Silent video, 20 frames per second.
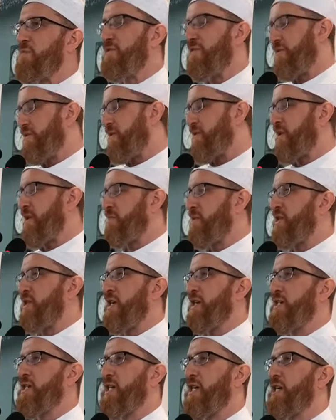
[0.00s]
before
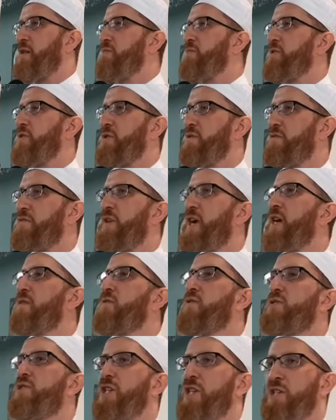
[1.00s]
Ramadan comes, the 5
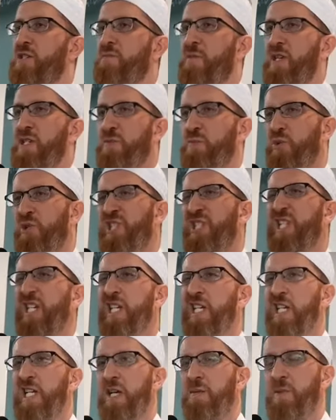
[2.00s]
or 6 months
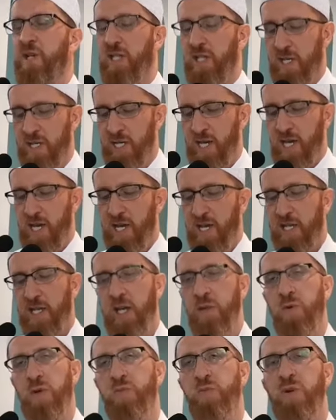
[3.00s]
preceding Ramadan,
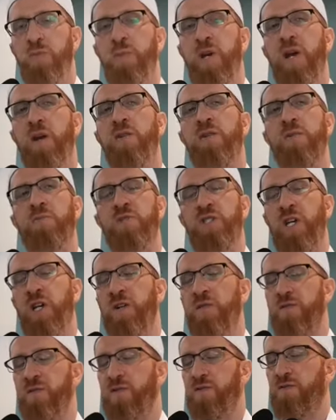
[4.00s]
they would prepare
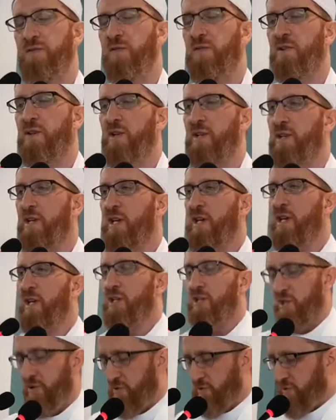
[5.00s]
themselves for it.
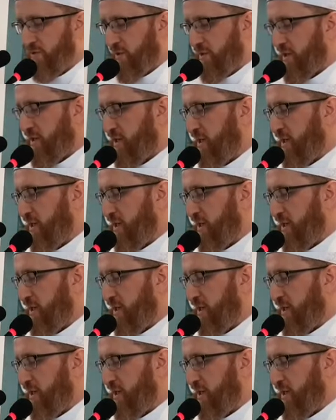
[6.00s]
So